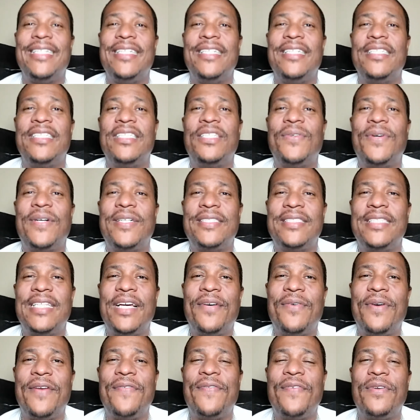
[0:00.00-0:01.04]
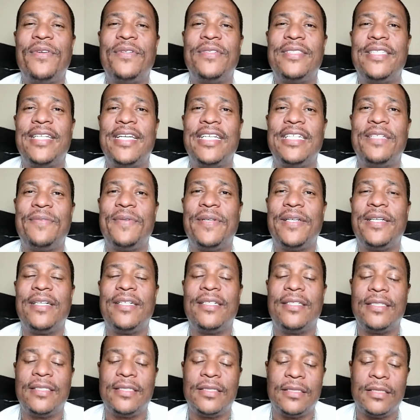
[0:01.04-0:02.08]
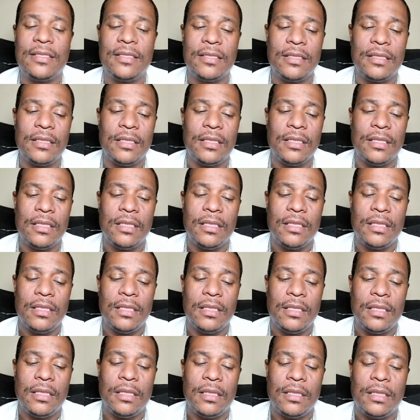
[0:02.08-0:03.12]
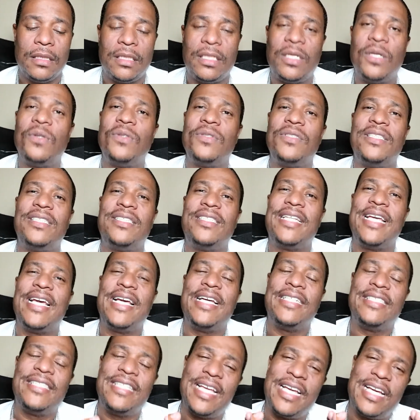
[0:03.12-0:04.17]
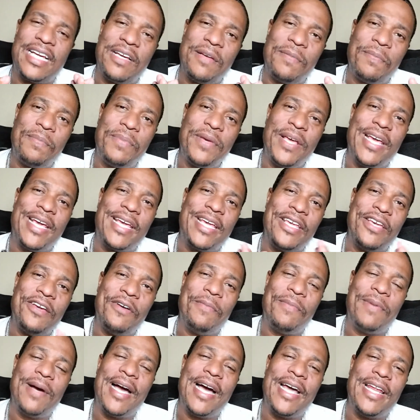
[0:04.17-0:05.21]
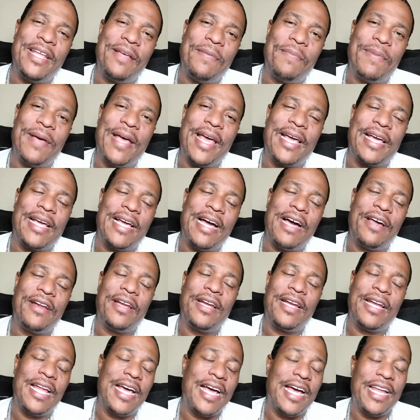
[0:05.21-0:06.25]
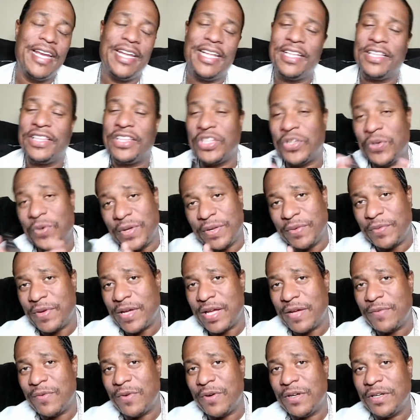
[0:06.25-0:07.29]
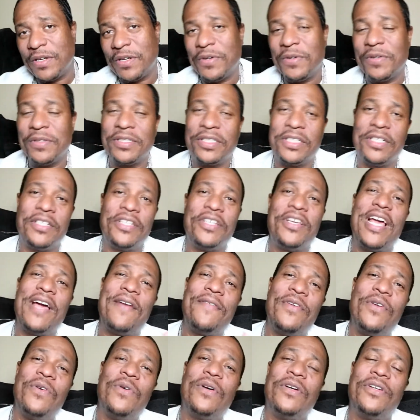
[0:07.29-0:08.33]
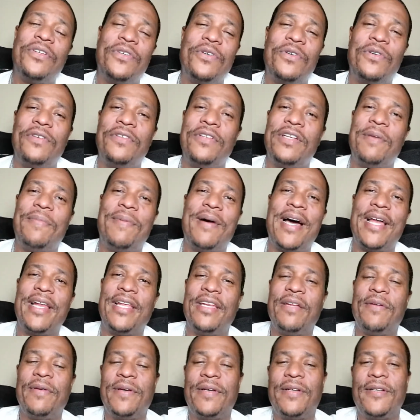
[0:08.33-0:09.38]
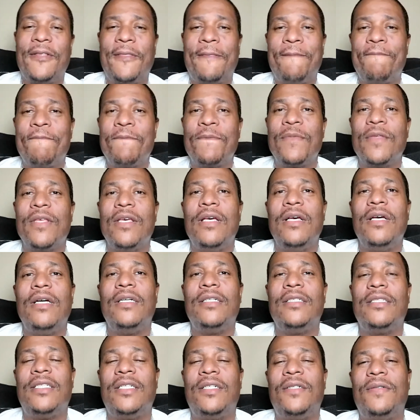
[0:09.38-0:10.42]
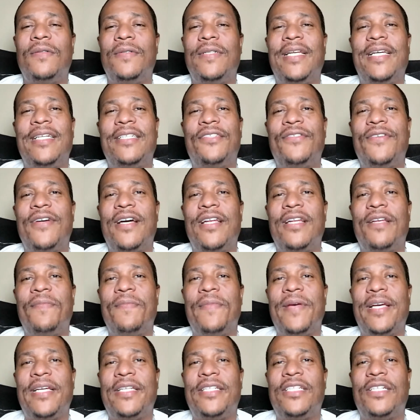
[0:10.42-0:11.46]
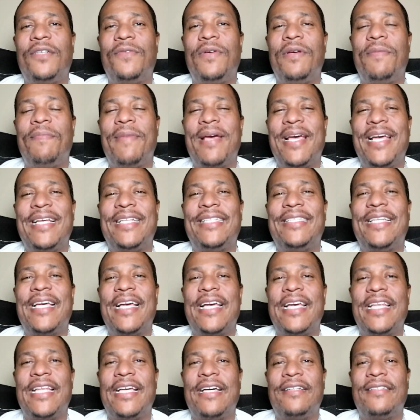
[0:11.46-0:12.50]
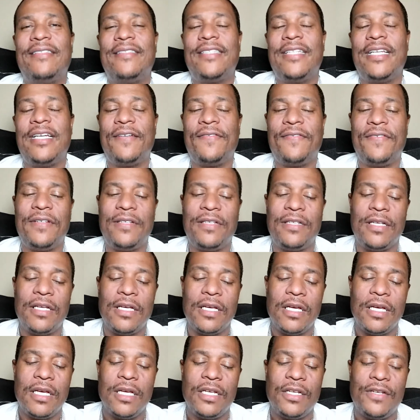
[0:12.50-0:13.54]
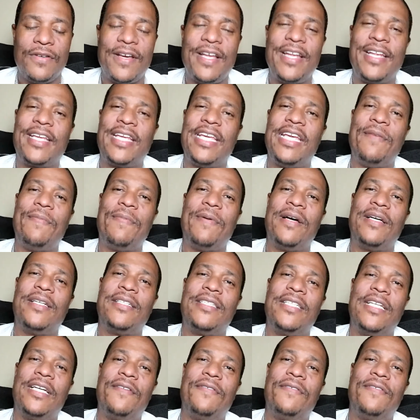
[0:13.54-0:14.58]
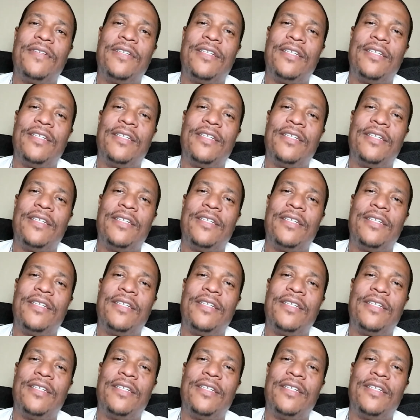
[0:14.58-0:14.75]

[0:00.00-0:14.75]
So I stay away from those things because those are things that can pick your body back out of line and throw it where it won't go. You have no control of your body there. So let's try to make sure we maintain ourselves and try to keep ourselves,